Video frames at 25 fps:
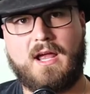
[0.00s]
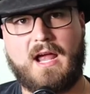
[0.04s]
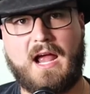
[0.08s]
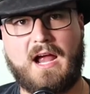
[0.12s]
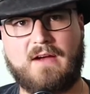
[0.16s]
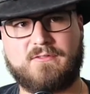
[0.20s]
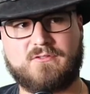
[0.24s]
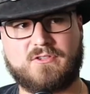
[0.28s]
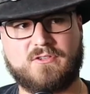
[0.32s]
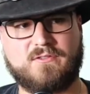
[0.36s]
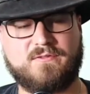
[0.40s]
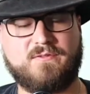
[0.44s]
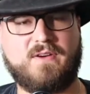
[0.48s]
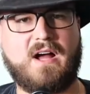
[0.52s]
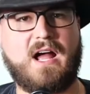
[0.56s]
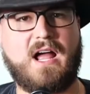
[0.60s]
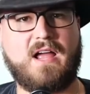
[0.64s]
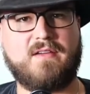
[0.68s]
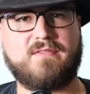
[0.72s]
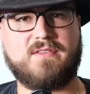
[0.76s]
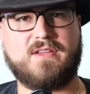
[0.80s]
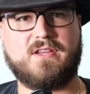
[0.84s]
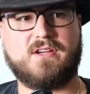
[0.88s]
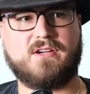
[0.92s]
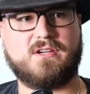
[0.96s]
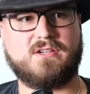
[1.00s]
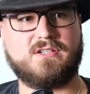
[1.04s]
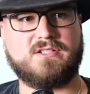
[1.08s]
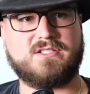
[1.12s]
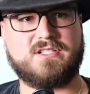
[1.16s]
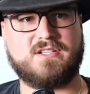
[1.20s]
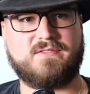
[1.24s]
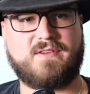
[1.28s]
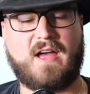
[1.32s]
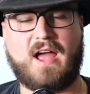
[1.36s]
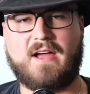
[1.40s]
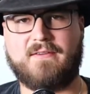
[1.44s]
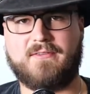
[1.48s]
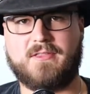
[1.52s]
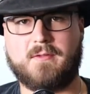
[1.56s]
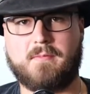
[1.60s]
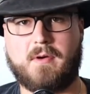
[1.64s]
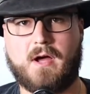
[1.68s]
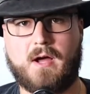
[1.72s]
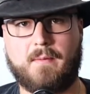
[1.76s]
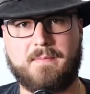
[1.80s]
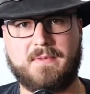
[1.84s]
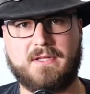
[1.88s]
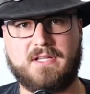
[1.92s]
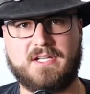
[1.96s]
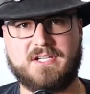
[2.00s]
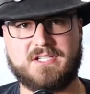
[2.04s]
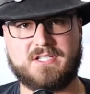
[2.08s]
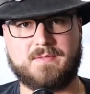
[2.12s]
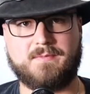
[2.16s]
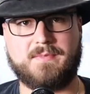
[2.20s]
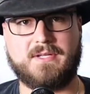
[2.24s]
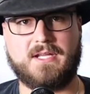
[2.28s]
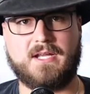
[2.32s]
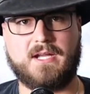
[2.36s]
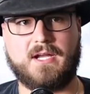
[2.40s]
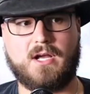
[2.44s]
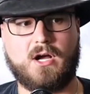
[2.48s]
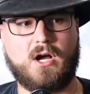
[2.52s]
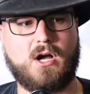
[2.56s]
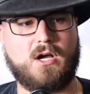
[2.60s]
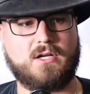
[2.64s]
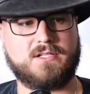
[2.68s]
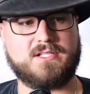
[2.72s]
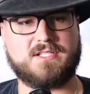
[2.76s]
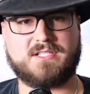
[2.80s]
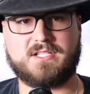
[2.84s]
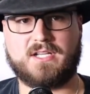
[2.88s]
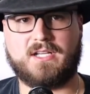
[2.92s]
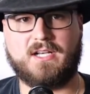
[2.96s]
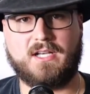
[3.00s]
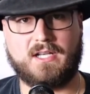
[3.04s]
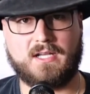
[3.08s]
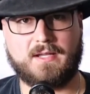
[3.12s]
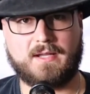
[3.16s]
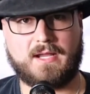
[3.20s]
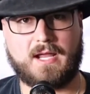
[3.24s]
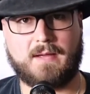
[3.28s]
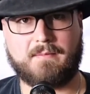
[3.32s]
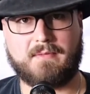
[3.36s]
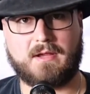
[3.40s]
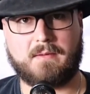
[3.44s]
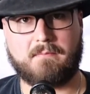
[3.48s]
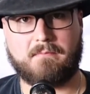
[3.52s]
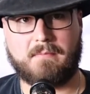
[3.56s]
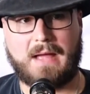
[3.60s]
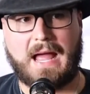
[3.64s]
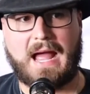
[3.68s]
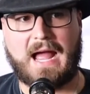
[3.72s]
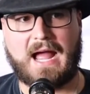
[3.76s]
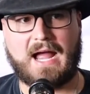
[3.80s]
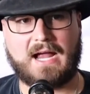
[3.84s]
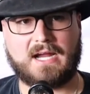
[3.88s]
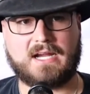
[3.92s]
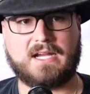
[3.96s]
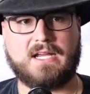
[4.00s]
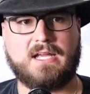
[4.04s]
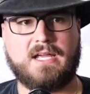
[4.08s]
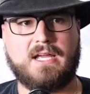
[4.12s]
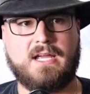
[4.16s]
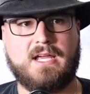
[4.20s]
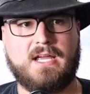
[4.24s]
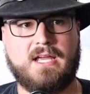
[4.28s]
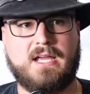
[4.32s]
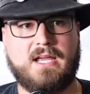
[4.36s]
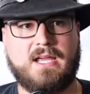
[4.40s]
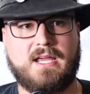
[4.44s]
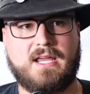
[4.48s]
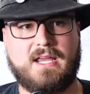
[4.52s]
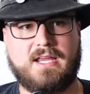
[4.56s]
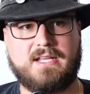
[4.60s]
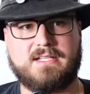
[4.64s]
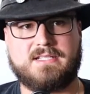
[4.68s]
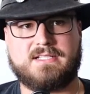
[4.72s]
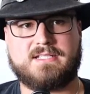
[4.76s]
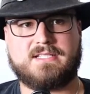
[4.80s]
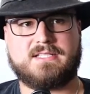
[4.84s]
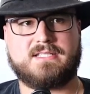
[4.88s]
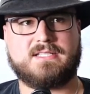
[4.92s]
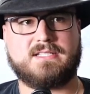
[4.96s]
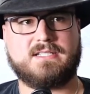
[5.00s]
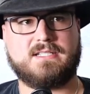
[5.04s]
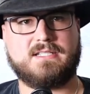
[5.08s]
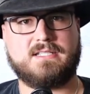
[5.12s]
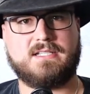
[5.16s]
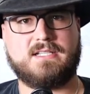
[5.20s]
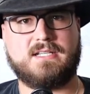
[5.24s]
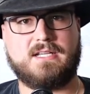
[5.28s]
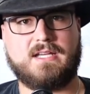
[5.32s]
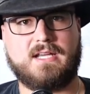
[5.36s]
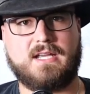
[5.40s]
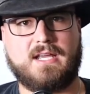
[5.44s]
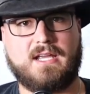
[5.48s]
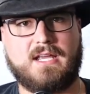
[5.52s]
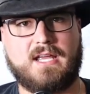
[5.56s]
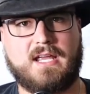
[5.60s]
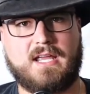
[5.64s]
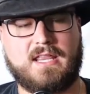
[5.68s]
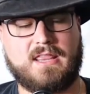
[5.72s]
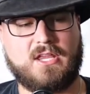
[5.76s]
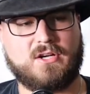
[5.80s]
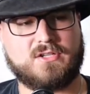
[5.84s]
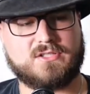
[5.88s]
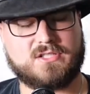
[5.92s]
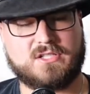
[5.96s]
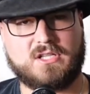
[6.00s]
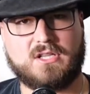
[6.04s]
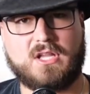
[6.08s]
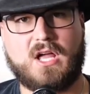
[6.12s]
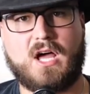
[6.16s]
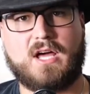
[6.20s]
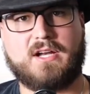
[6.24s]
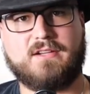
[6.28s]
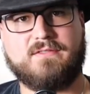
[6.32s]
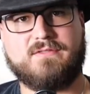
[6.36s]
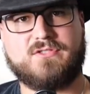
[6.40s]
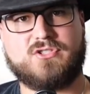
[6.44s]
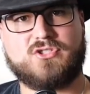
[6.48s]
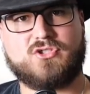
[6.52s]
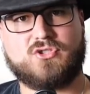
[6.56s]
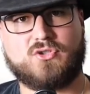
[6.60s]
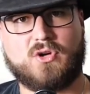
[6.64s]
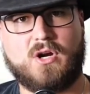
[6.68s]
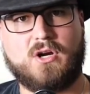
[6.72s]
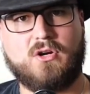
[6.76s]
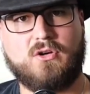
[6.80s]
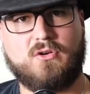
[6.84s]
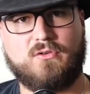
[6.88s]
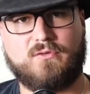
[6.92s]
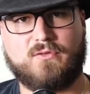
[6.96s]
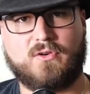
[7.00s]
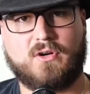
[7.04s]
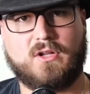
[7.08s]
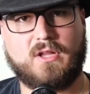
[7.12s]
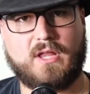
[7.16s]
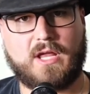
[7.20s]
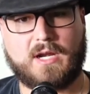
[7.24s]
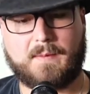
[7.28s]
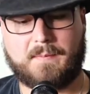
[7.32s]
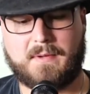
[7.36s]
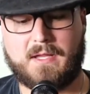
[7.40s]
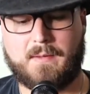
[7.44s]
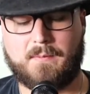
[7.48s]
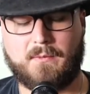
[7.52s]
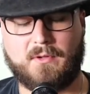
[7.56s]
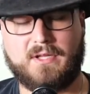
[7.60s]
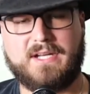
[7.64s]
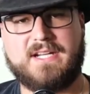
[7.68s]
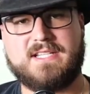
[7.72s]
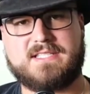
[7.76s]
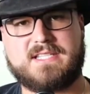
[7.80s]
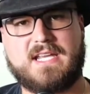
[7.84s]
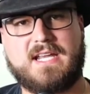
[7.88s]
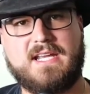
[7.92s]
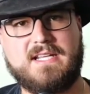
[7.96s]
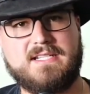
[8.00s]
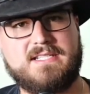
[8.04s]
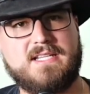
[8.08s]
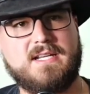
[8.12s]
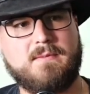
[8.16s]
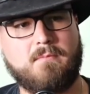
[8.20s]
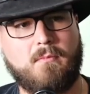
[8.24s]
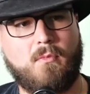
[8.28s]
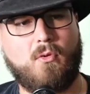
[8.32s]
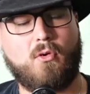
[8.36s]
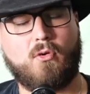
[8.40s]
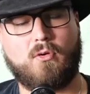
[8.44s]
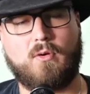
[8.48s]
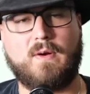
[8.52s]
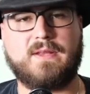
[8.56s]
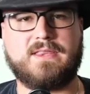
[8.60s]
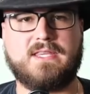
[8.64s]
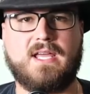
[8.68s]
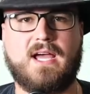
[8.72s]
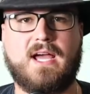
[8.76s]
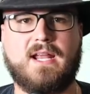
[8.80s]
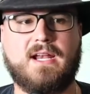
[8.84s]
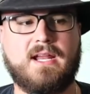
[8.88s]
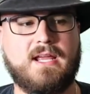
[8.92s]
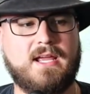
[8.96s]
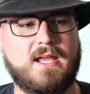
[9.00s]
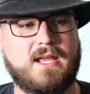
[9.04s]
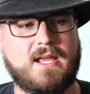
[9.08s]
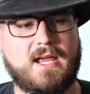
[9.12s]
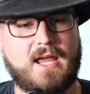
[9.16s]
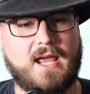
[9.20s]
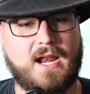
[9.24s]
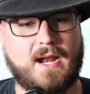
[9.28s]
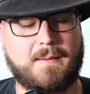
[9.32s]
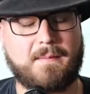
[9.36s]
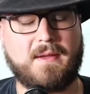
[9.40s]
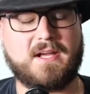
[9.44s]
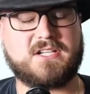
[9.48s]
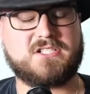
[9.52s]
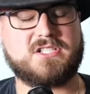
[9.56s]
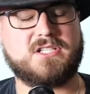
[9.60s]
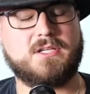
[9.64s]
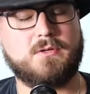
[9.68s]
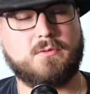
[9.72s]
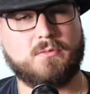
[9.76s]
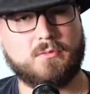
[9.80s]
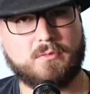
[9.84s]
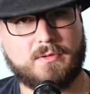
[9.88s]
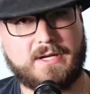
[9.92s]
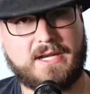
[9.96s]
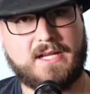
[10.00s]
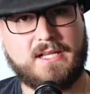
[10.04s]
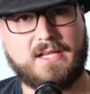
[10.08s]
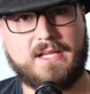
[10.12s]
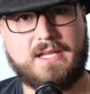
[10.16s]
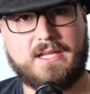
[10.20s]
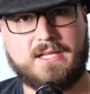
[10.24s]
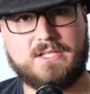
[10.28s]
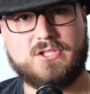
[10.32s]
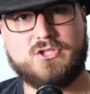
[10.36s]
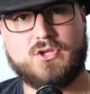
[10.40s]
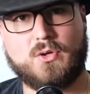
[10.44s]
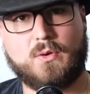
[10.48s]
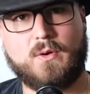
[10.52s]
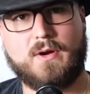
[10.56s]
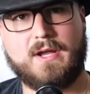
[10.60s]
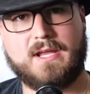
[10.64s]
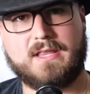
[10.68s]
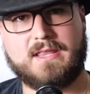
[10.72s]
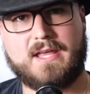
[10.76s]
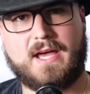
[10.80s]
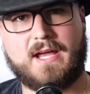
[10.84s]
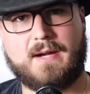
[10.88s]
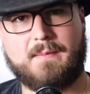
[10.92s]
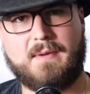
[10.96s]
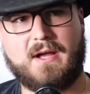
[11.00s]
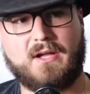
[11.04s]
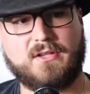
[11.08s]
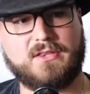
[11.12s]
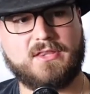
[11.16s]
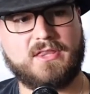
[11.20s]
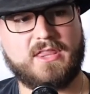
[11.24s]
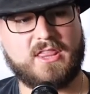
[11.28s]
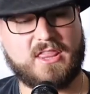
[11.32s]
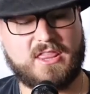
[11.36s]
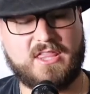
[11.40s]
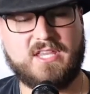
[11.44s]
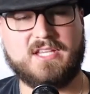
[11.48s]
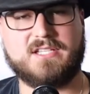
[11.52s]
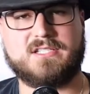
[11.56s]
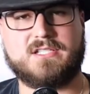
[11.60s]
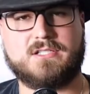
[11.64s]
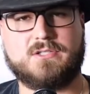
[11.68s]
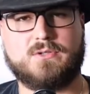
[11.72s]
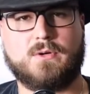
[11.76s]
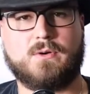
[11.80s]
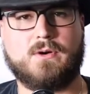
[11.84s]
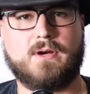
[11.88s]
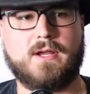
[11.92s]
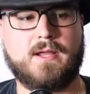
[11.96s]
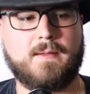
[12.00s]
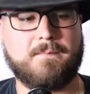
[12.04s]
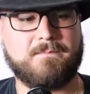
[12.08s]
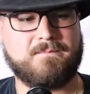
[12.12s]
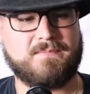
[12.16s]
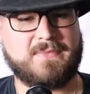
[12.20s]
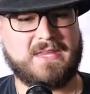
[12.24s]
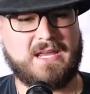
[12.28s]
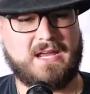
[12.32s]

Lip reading: After 5 years of half of the population being gone, suddenly coming back, there's a lot of struggle for a lot of people, and it's hinting more at that. And I'm actually really enjoying that about this story.